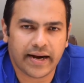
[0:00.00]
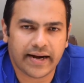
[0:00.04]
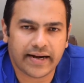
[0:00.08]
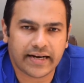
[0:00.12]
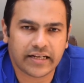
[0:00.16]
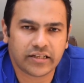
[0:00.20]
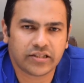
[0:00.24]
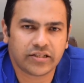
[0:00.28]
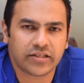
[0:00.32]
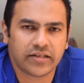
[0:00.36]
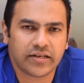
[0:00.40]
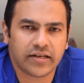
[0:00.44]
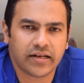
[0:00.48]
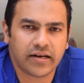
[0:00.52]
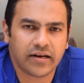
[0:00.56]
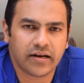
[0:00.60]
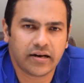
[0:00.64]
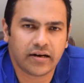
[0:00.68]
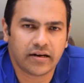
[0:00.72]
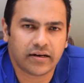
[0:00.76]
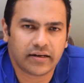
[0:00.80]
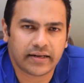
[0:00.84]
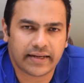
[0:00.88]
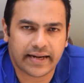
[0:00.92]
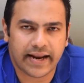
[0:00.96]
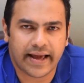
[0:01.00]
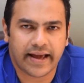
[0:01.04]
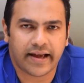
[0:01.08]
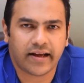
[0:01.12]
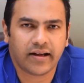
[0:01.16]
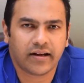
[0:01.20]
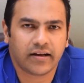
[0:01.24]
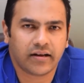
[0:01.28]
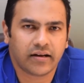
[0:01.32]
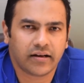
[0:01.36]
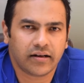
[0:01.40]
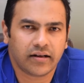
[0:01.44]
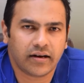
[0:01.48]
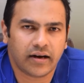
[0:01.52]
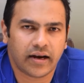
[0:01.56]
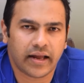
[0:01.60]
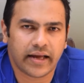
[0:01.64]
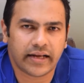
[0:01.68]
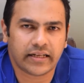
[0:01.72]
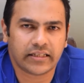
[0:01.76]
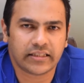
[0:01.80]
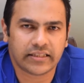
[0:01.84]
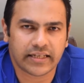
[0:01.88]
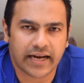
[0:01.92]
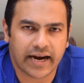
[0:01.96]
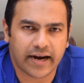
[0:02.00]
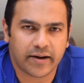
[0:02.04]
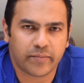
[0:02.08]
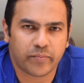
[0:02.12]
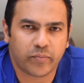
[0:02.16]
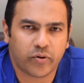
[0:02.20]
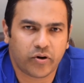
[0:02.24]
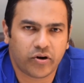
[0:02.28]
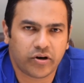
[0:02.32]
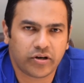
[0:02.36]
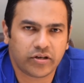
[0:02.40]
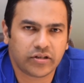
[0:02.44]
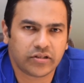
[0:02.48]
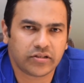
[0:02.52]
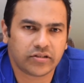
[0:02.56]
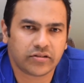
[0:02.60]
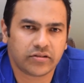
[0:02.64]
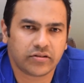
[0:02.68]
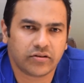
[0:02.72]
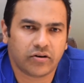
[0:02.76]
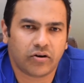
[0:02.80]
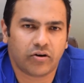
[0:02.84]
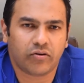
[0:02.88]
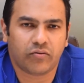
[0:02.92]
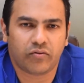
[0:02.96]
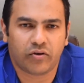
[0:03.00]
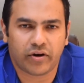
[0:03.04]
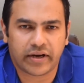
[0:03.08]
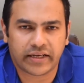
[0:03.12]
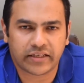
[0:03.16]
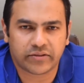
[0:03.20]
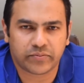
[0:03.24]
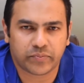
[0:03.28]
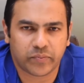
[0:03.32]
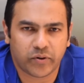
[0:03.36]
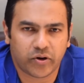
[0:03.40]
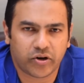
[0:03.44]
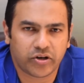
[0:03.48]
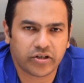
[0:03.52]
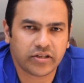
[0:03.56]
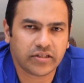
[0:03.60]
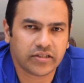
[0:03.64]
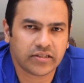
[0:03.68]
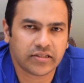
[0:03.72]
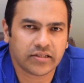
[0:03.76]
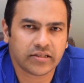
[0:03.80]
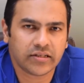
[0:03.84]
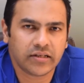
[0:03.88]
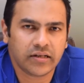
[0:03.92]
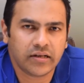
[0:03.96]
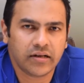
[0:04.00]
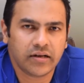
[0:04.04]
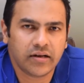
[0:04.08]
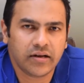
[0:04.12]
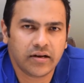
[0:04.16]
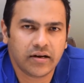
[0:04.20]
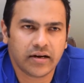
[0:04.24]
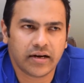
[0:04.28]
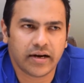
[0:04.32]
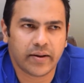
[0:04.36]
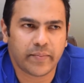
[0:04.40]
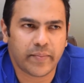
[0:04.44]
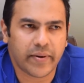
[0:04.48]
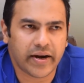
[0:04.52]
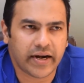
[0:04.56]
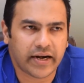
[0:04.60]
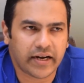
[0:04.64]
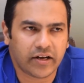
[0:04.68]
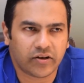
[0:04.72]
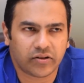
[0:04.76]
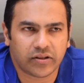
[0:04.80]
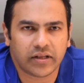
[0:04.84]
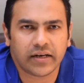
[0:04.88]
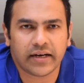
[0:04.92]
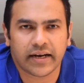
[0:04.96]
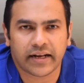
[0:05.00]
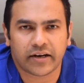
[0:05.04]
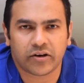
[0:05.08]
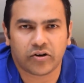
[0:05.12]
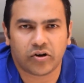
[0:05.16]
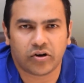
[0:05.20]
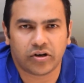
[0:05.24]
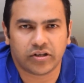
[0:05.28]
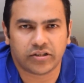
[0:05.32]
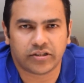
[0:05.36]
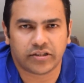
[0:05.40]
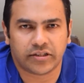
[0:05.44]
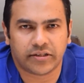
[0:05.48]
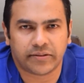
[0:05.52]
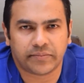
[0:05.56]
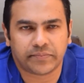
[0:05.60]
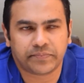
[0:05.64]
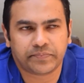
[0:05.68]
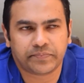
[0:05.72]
additional tech like chatbots or voice bots, depending on the technology.